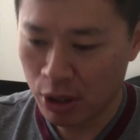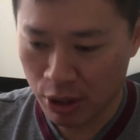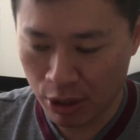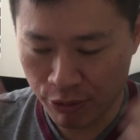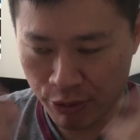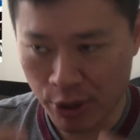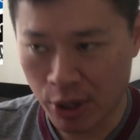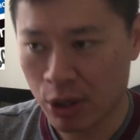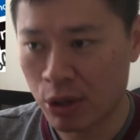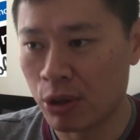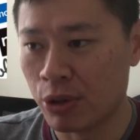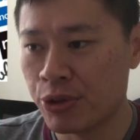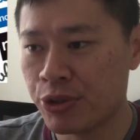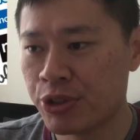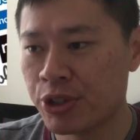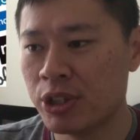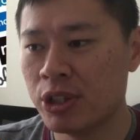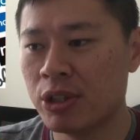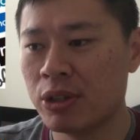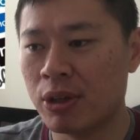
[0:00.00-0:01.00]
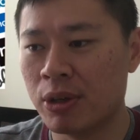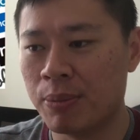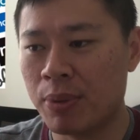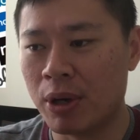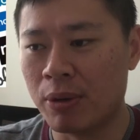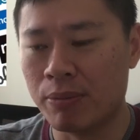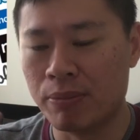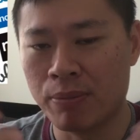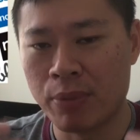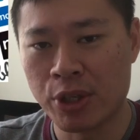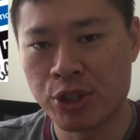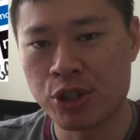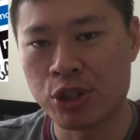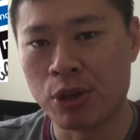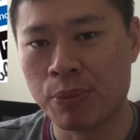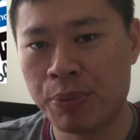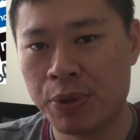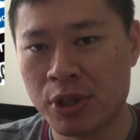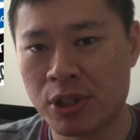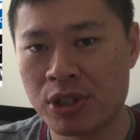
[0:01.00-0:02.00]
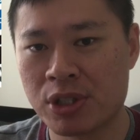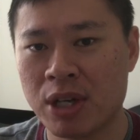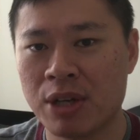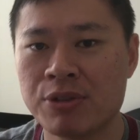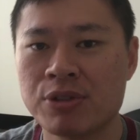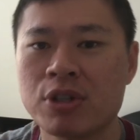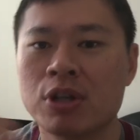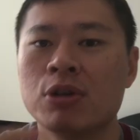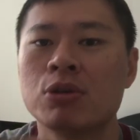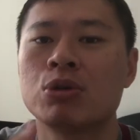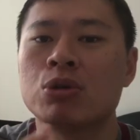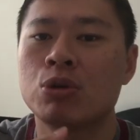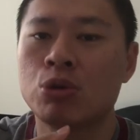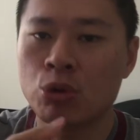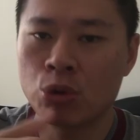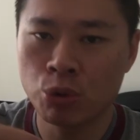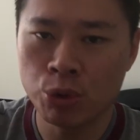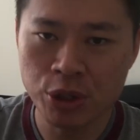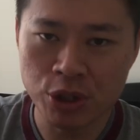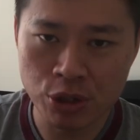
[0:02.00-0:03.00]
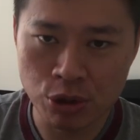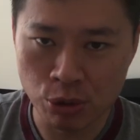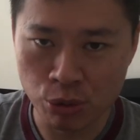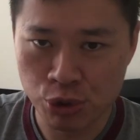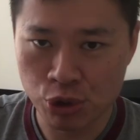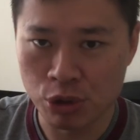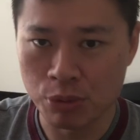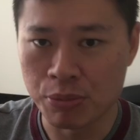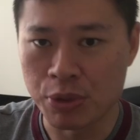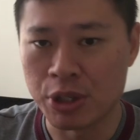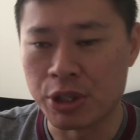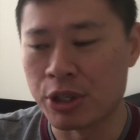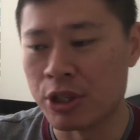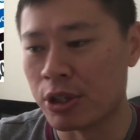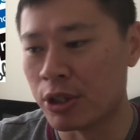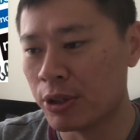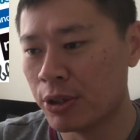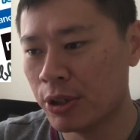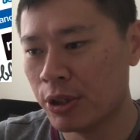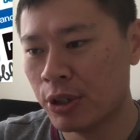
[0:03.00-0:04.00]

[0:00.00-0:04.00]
If you are concerned about matching a peer's lifestyle, quit social media.